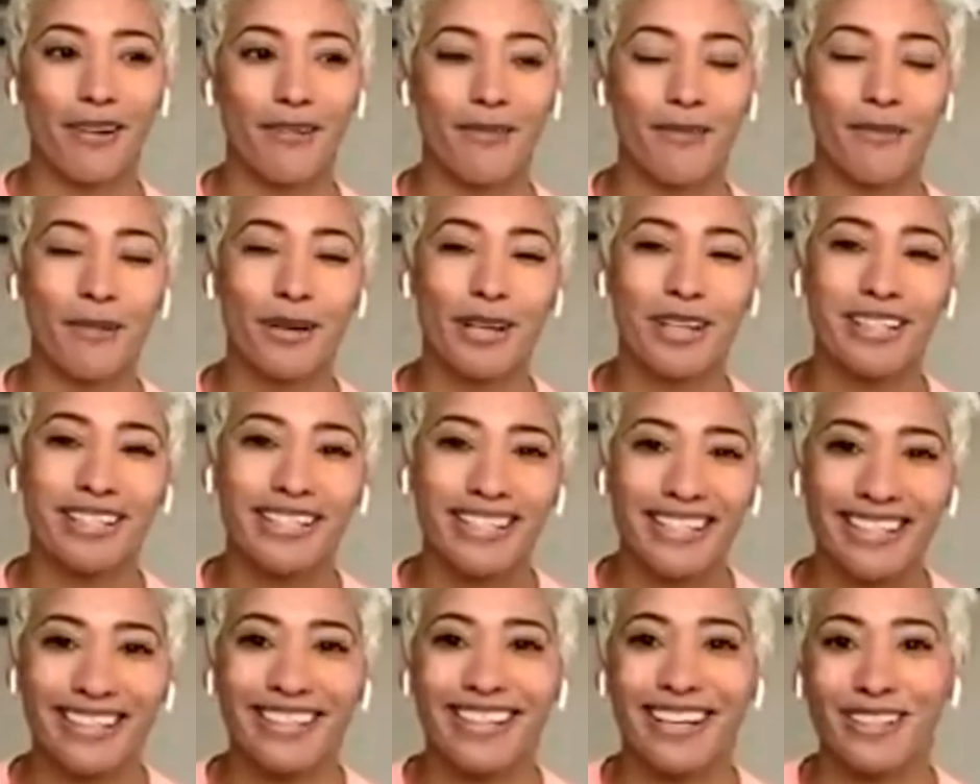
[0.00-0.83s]
we
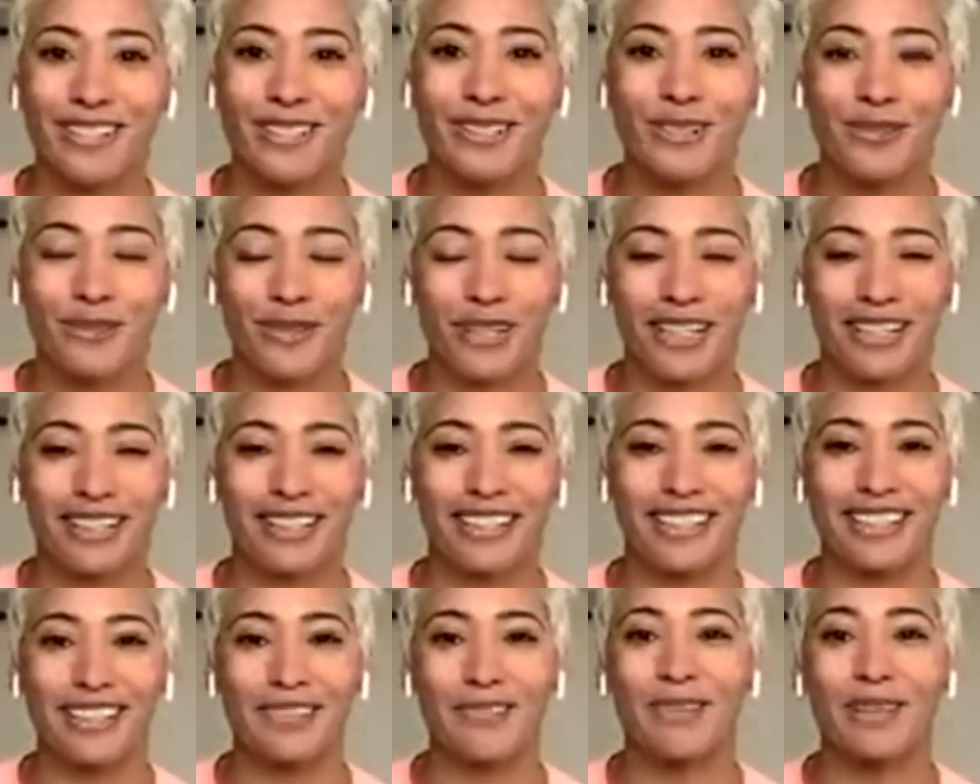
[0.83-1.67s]
need that
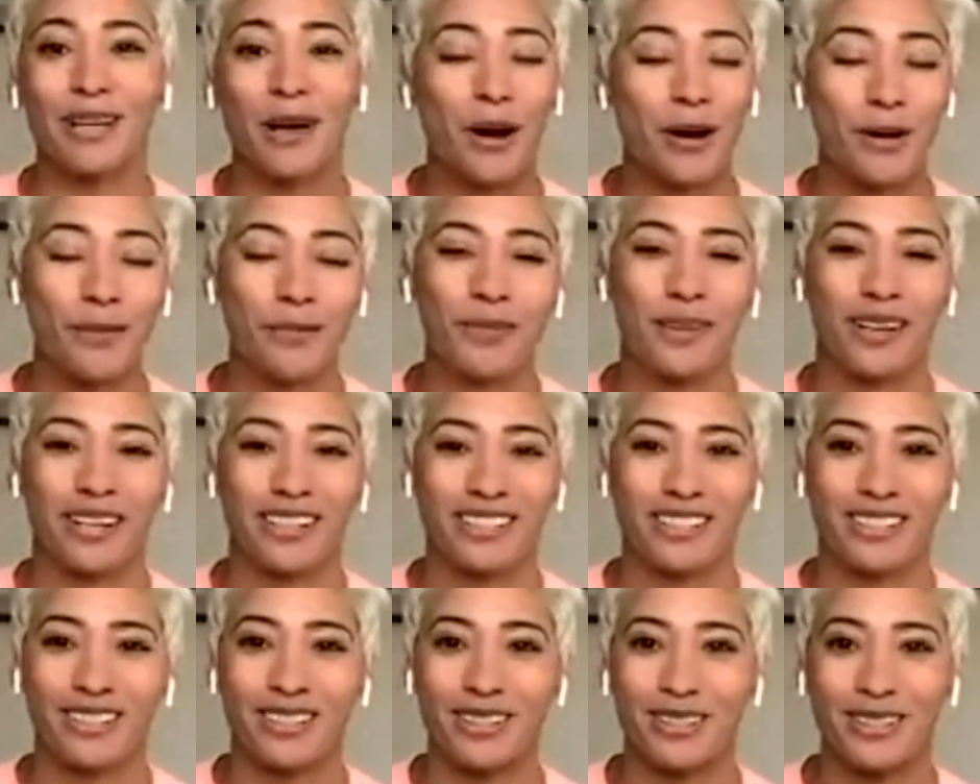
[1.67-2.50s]
strictly we hope
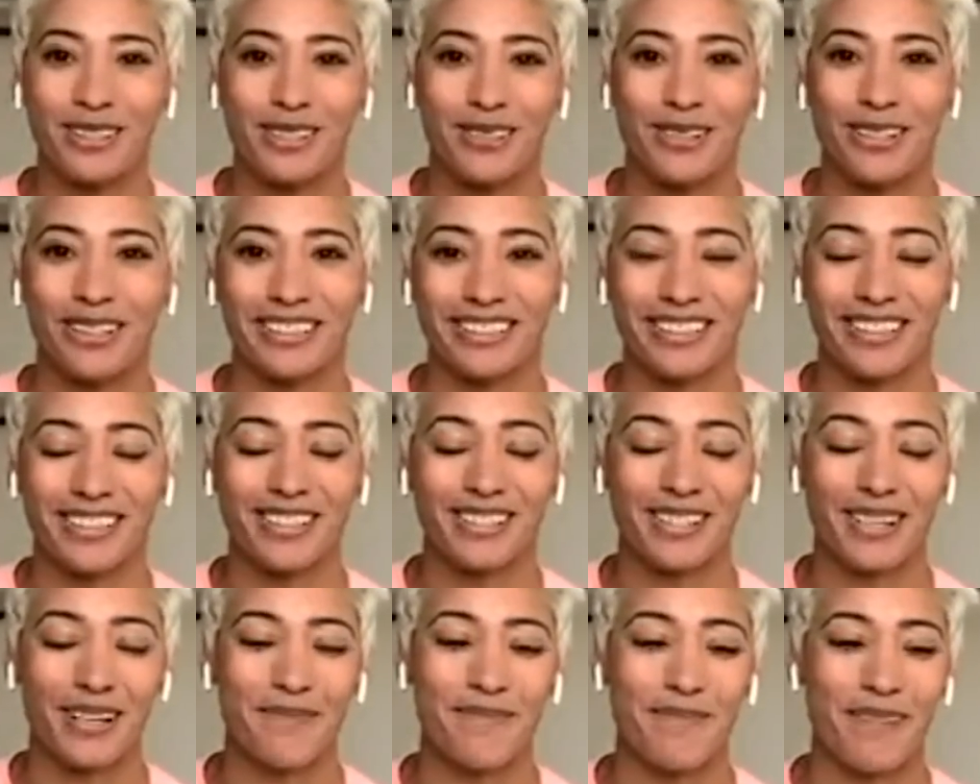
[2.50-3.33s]
that you know strictly
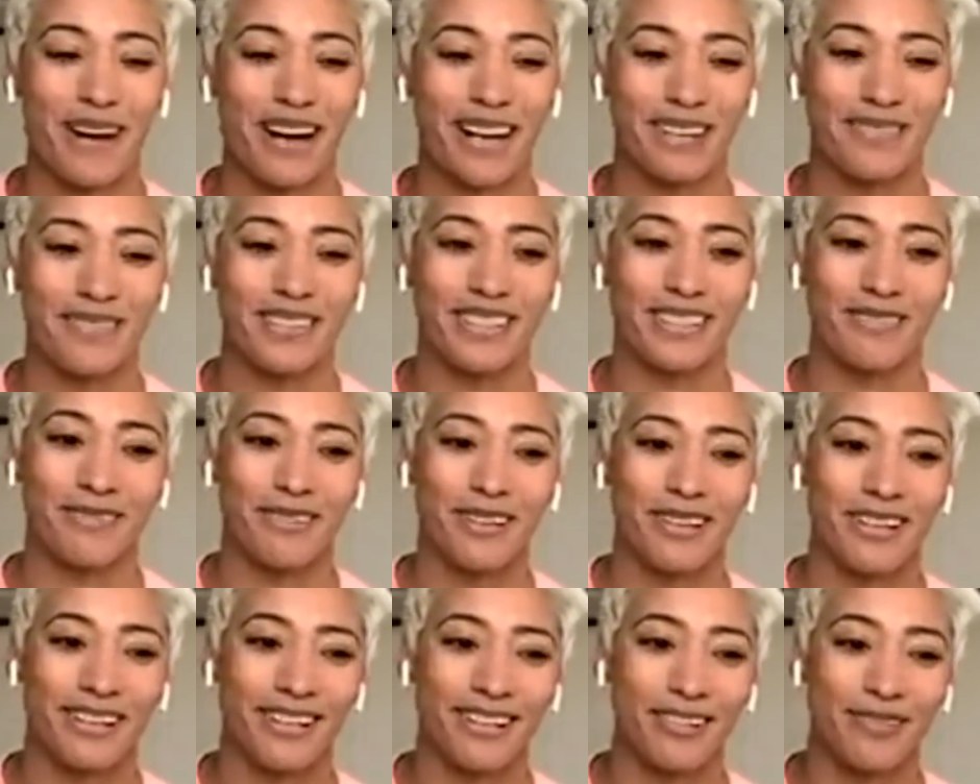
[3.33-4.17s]
does come back but
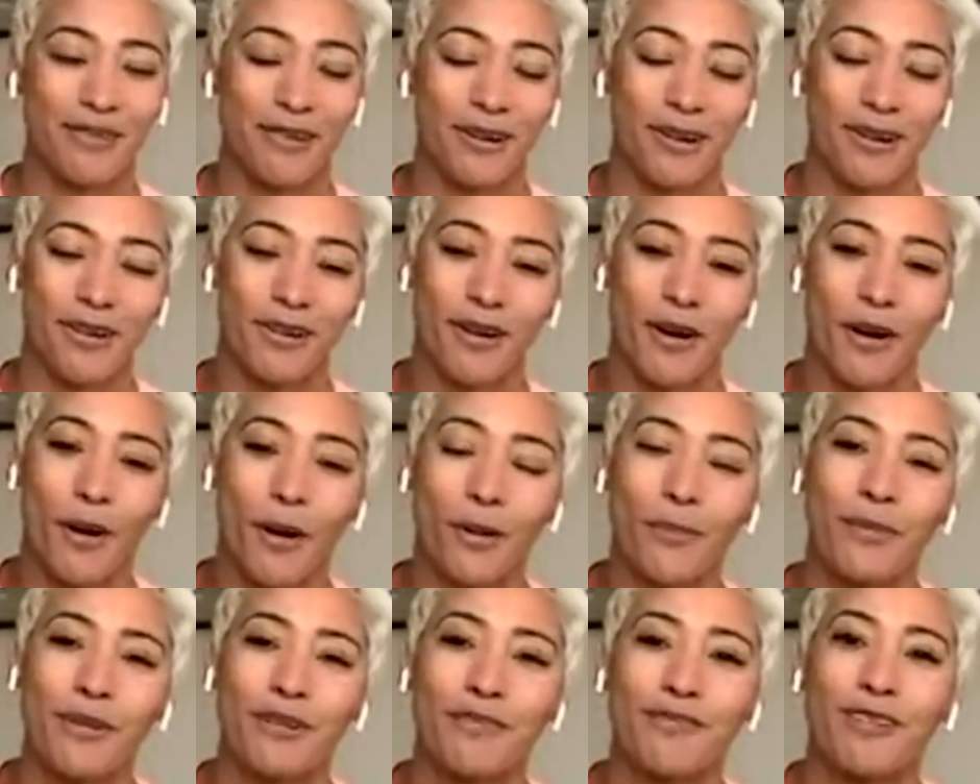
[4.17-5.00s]
we're we're
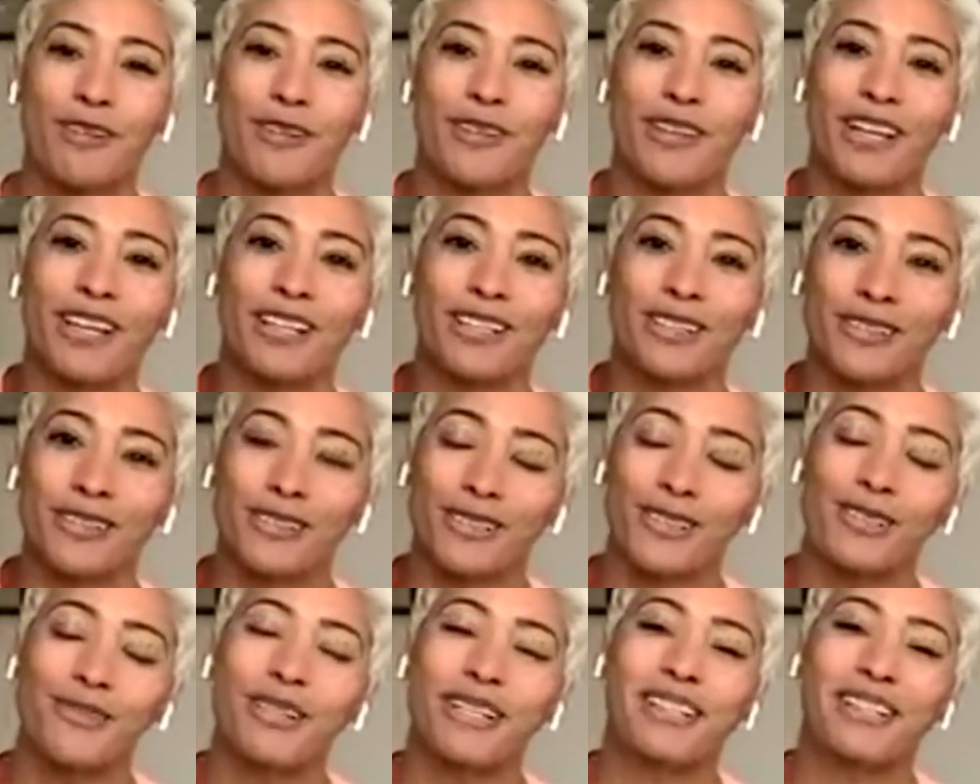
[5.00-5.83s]
hoping for that little
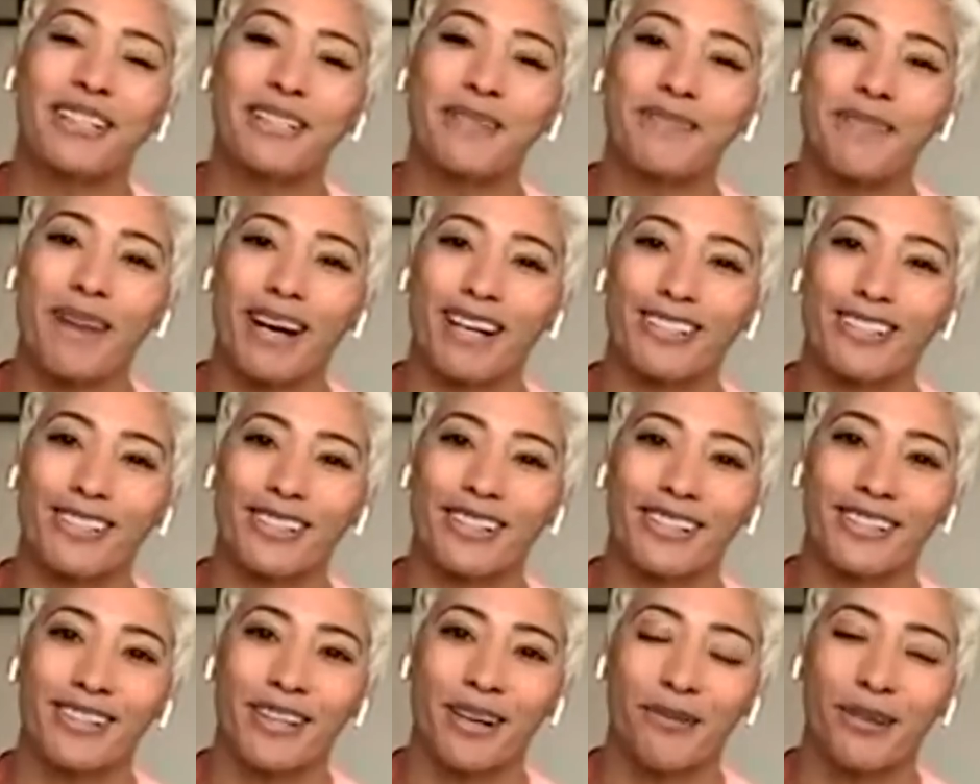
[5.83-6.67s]
strictly
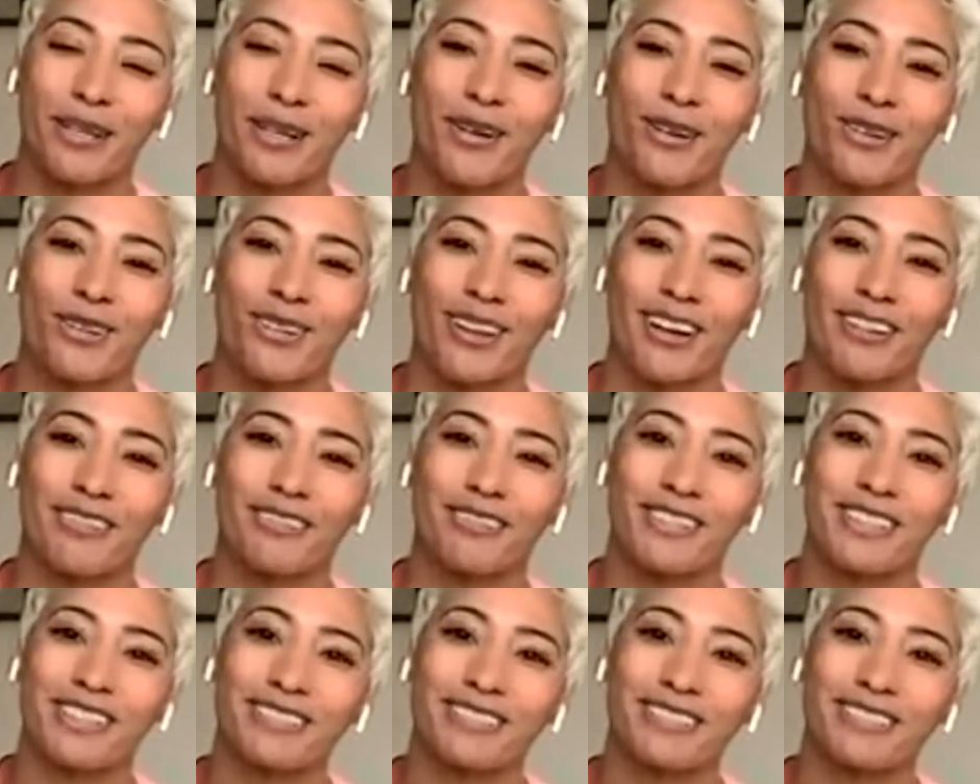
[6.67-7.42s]
magic that we all love